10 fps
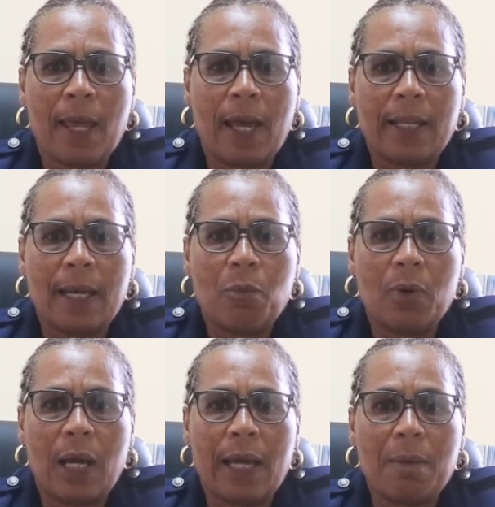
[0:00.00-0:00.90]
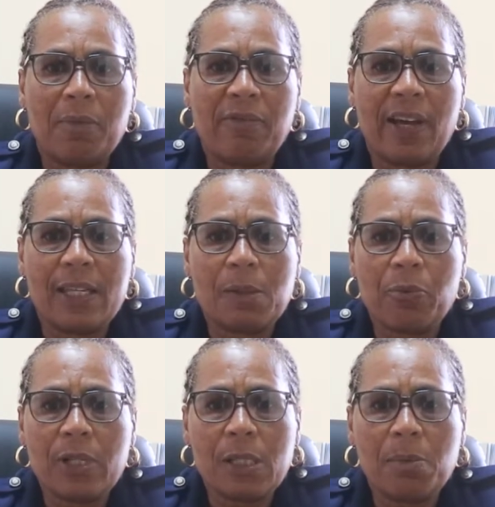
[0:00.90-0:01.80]
and I am the vice
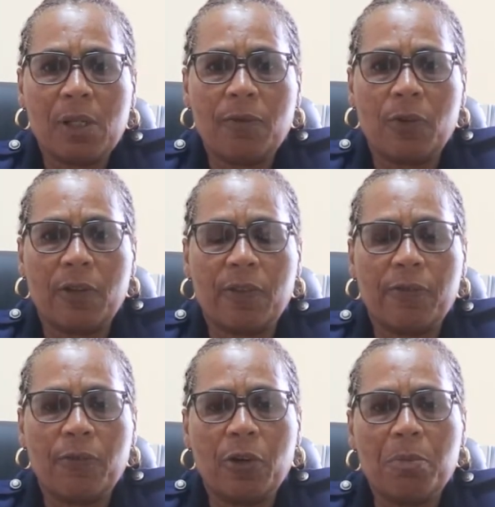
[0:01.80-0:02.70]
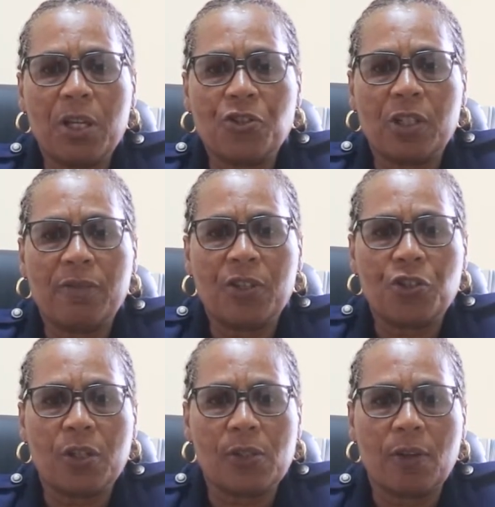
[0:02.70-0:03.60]
principal of one of the four major
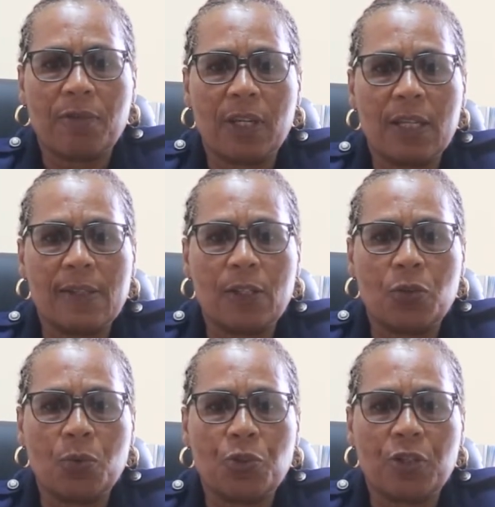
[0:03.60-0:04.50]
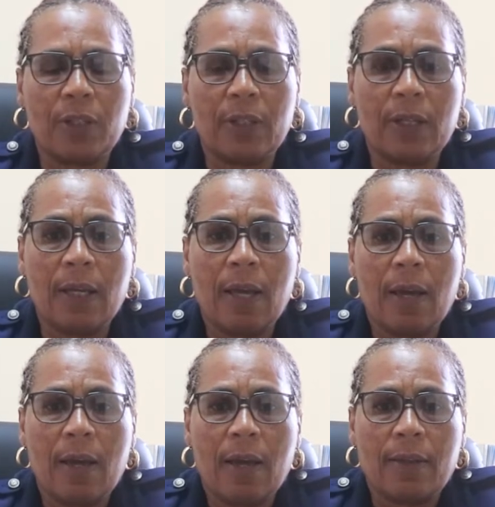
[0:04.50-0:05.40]
divisions of the institution,
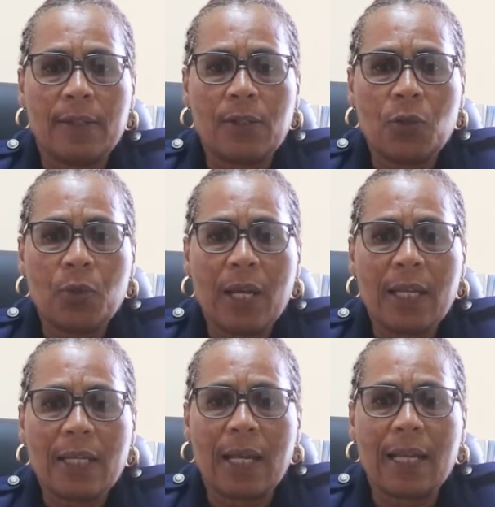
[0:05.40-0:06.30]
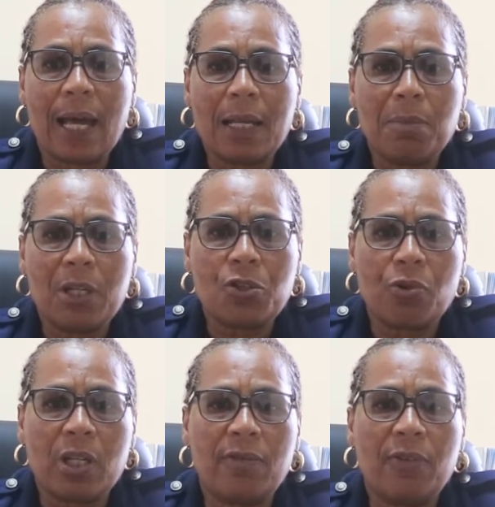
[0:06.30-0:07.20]
the Student and
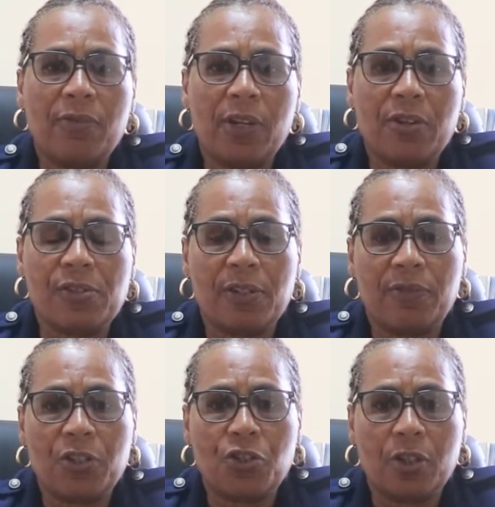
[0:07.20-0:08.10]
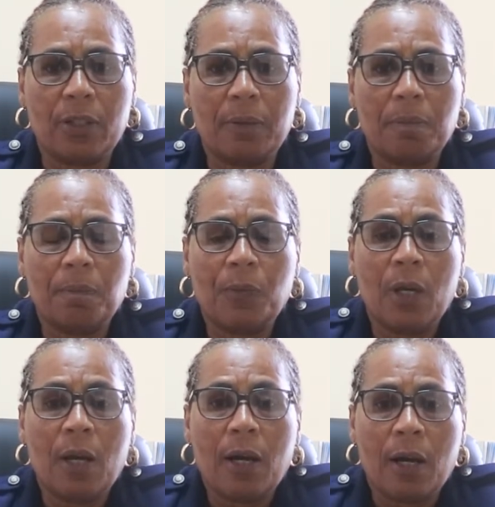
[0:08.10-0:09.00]
Administrative Affairs Division.
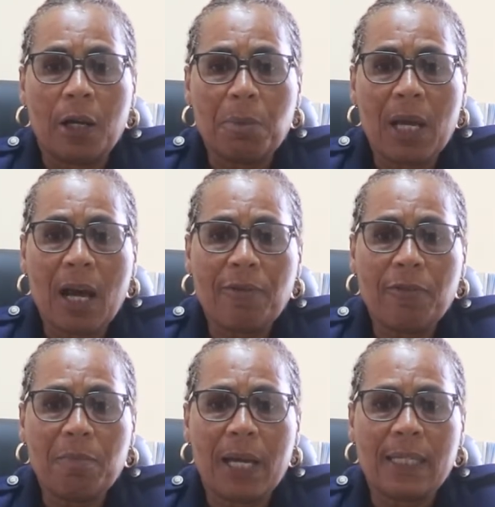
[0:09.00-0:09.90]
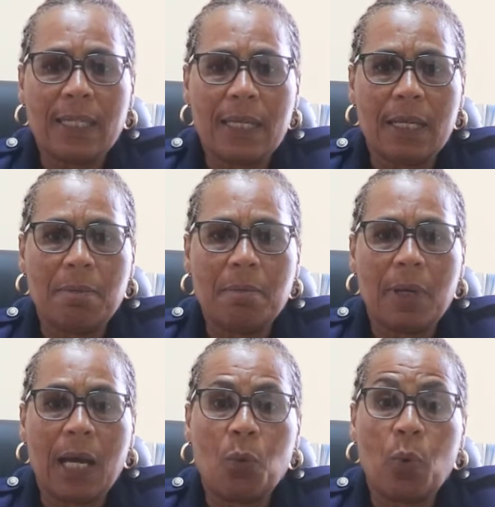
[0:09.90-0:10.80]
On behalf of my team,
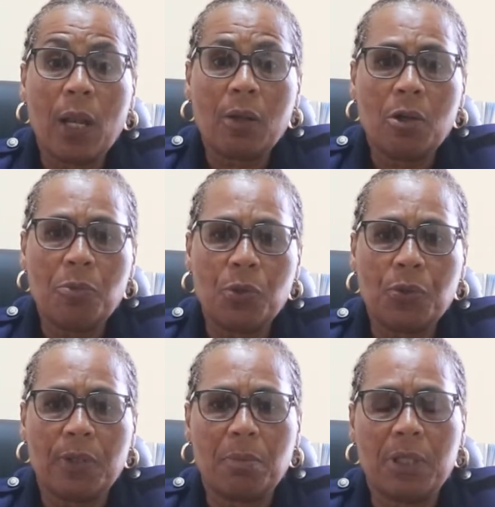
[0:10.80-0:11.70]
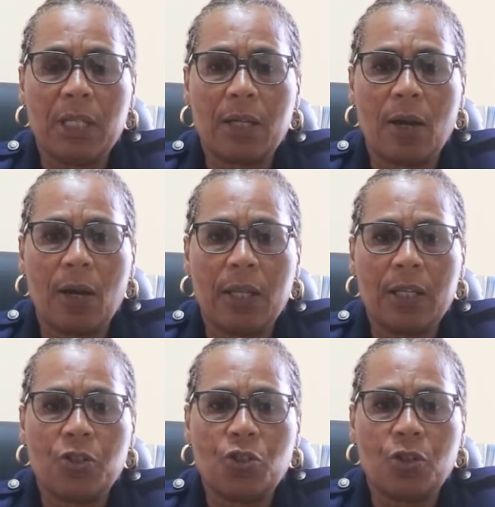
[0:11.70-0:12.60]
I welcome you to the Monique
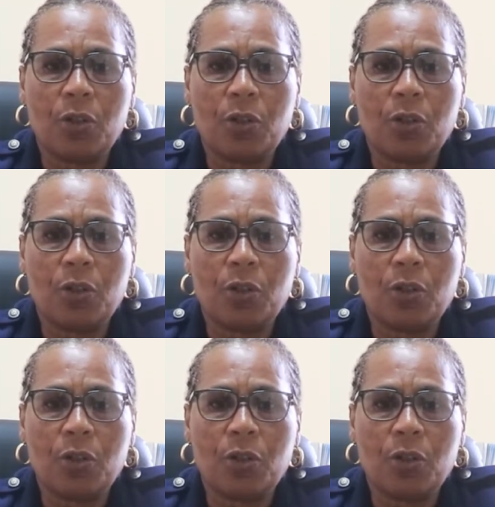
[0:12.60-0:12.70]
College.